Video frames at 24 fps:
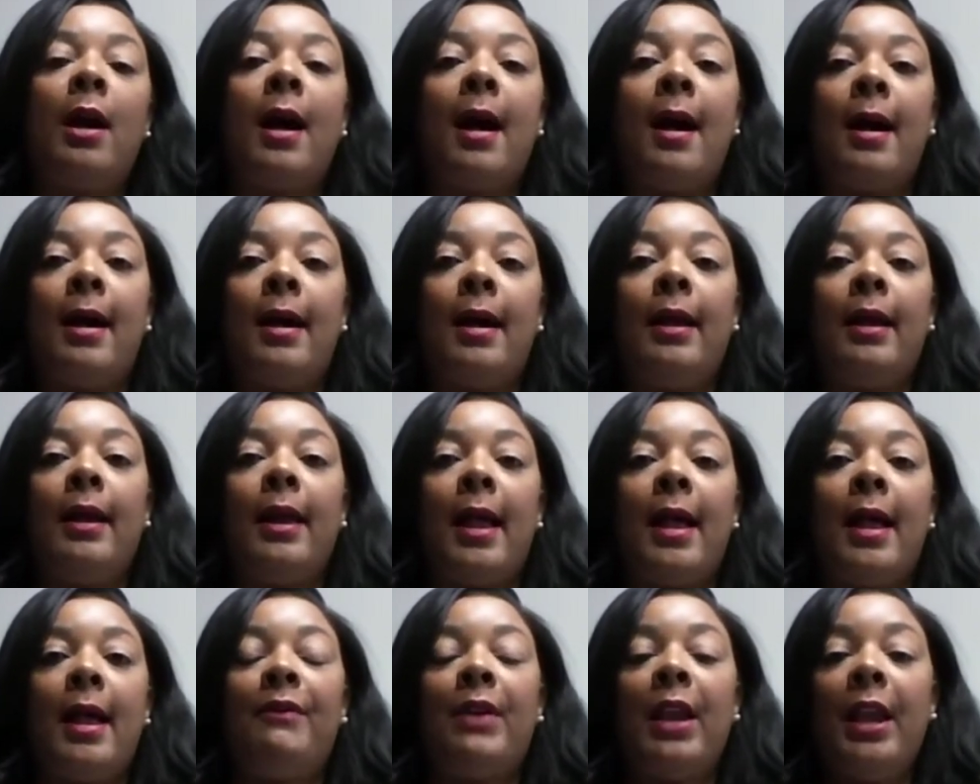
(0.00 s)
I
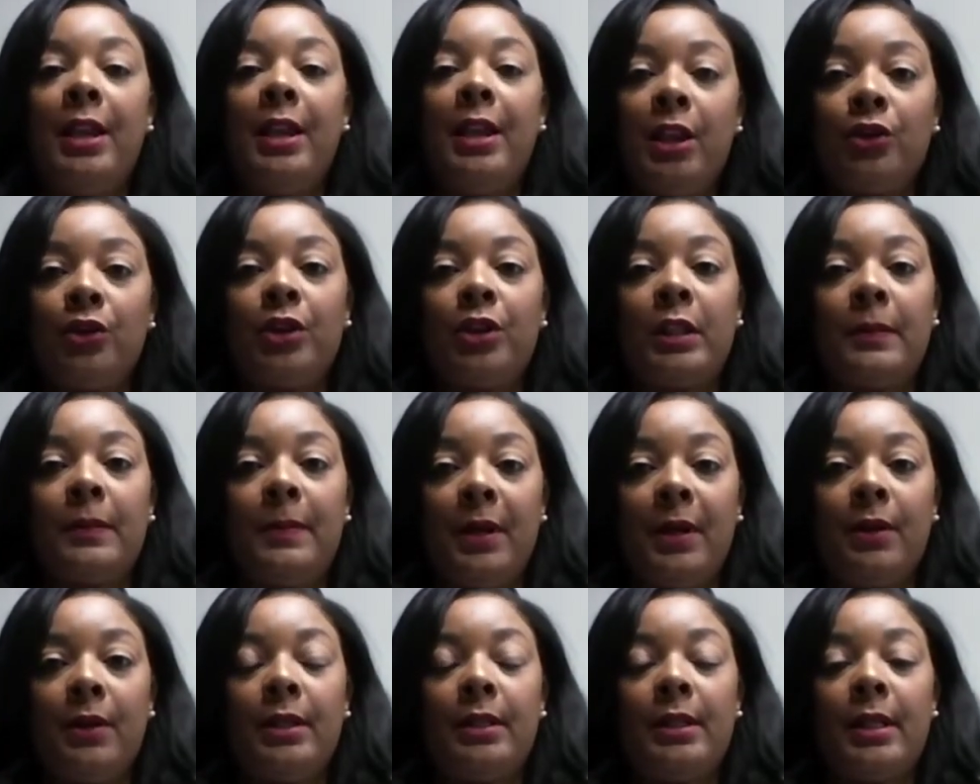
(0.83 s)
have 8 years
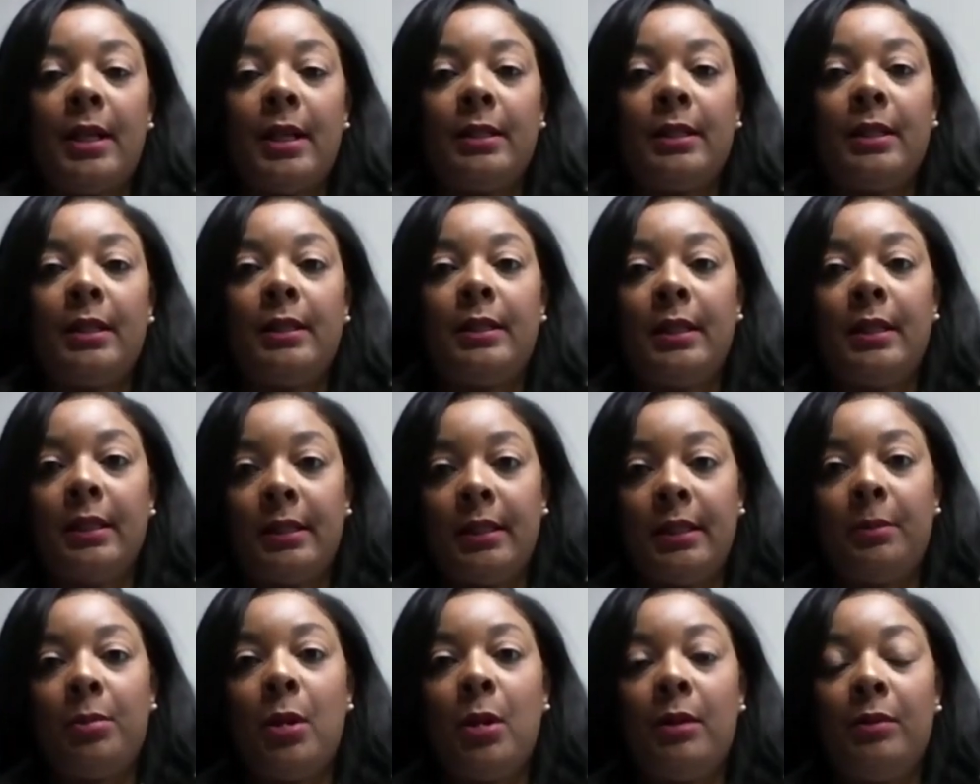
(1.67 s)
experience as an
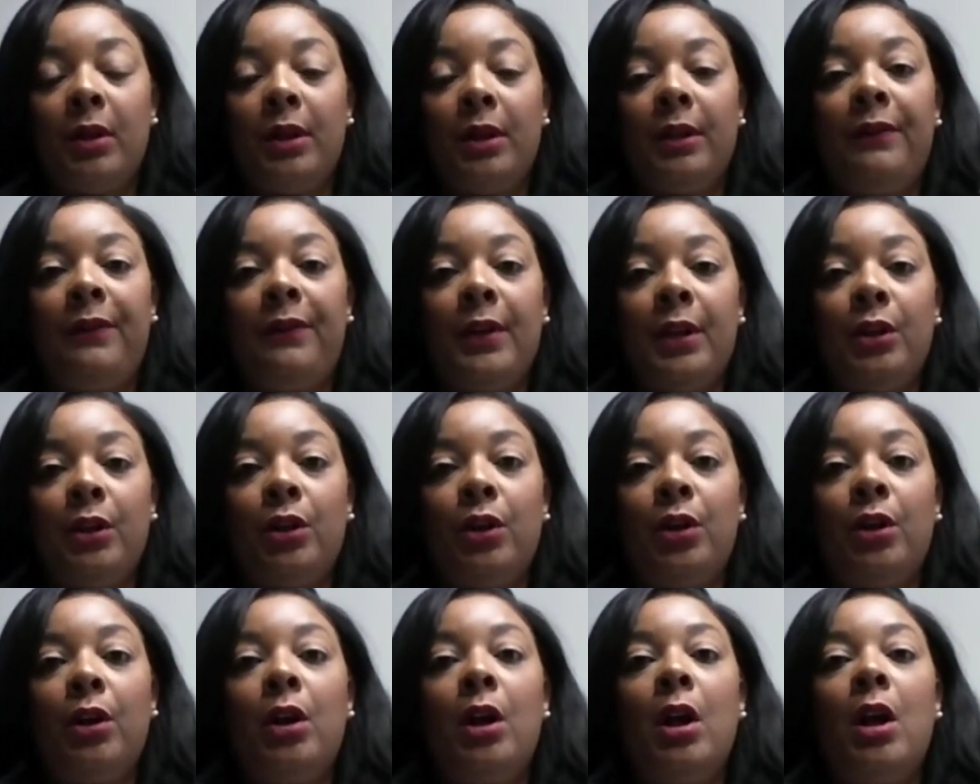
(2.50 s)
assistant public
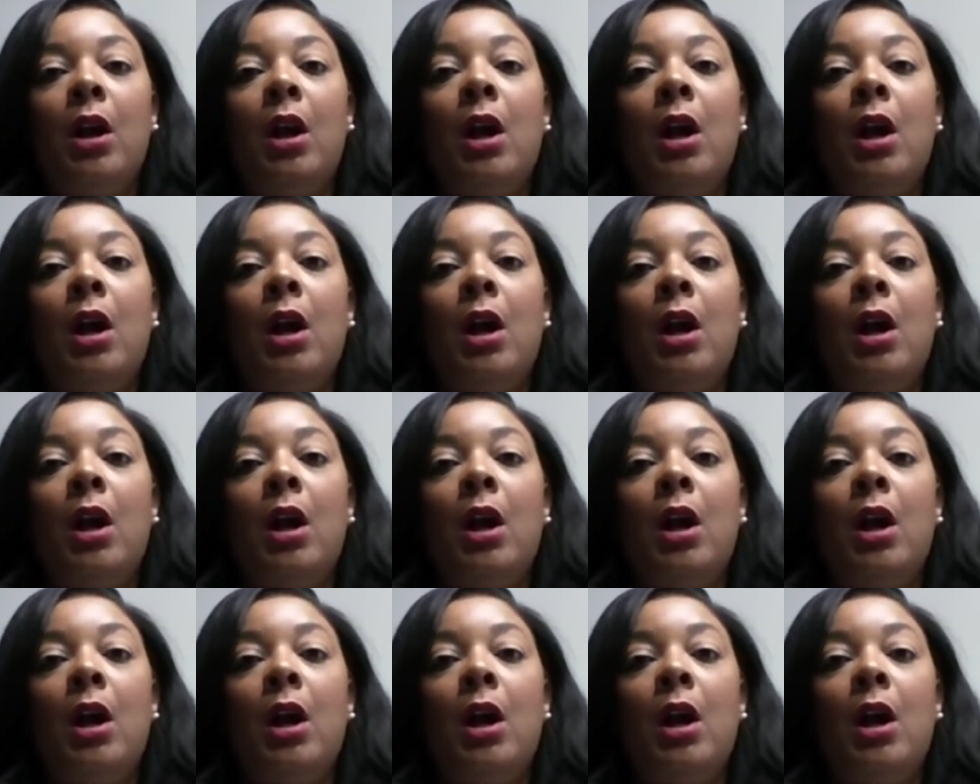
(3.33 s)
defender.